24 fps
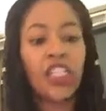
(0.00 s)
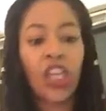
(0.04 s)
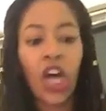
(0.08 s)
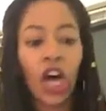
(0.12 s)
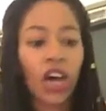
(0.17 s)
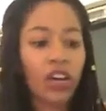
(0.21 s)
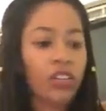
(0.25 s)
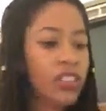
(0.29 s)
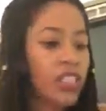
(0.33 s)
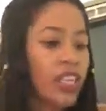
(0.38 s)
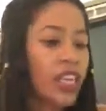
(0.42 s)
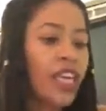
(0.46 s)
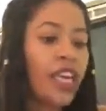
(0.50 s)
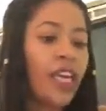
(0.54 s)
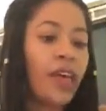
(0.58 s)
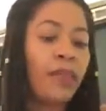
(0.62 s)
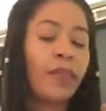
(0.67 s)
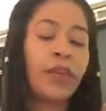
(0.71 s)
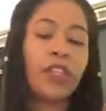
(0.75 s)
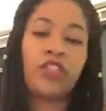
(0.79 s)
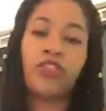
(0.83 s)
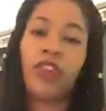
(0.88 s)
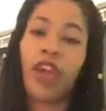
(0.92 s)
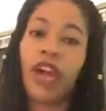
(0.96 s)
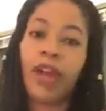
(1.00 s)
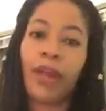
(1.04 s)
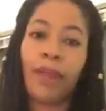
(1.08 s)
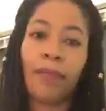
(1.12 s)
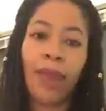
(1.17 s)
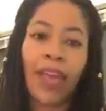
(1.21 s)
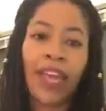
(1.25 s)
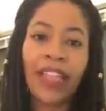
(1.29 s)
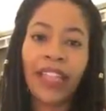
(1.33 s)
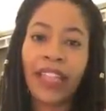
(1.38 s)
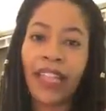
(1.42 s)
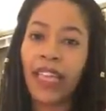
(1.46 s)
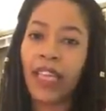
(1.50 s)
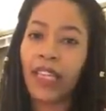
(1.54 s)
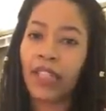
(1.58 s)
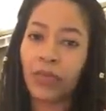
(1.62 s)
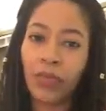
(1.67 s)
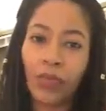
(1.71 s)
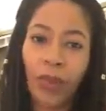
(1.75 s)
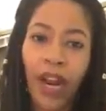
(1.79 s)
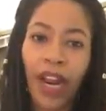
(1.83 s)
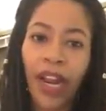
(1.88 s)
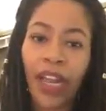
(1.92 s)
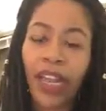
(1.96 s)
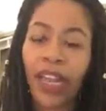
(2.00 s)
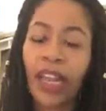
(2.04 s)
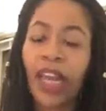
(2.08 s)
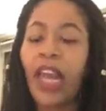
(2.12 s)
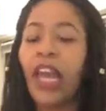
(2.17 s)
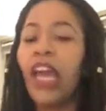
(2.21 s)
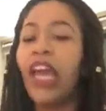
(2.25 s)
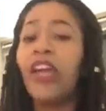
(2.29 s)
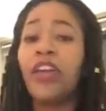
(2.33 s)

talk to him and try to make things right.